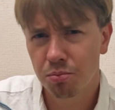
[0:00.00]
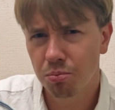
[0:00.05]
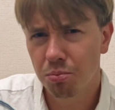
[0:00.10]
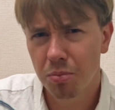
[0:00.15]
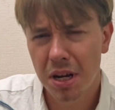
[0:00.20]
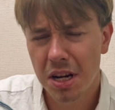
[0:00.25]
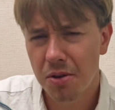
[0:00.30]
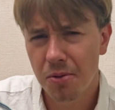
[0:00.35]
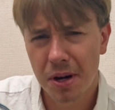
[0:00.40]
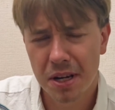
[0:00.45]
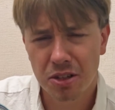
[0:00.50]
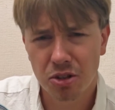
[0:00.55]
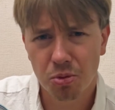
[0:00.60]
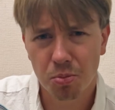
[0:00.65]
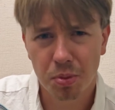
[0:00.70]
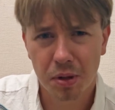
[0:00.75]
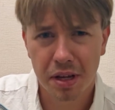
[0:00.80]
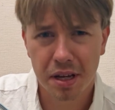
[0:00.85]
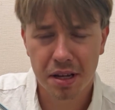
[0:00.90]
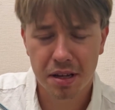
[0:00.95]
many ways to
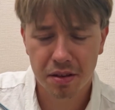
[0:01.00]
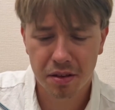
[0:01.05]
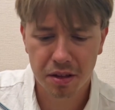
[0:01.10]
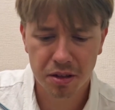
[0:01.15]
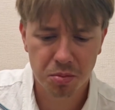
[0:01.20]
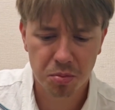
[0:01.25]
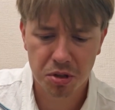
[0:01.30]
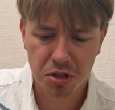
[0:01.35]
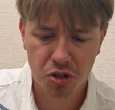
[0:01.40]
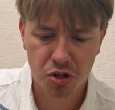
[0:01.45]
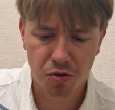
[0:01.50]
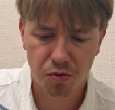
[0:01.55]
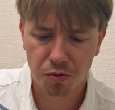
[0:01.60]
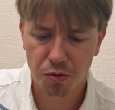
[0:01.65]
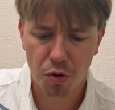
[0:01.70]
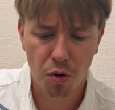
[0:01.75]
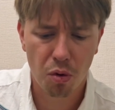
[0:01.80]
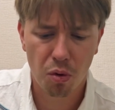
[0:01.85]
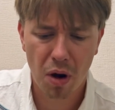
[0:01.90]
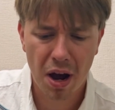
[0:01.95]
play this position
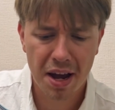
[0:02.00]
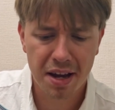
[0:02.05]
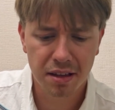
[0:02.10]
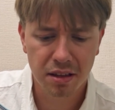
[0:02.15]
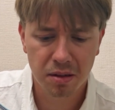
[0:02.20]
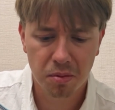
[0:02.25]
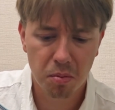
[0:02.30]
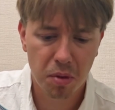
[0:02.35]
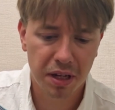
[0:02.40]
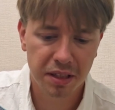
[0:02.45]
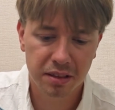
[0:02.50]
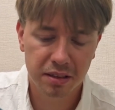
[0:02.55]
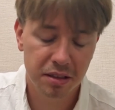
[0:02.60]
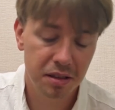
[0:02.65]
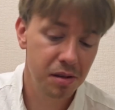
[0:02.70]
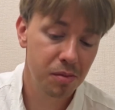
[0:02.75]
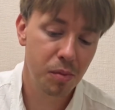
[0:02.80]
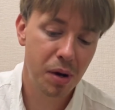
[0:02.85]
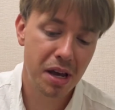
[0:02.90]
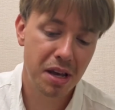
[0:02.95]
for white, but
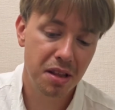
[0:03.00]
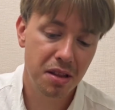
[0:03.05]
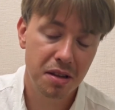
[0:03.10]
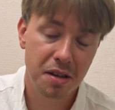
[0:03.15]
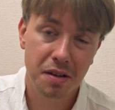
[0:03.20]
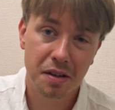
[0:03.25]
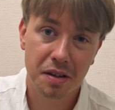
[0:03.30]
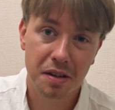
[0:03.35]
the main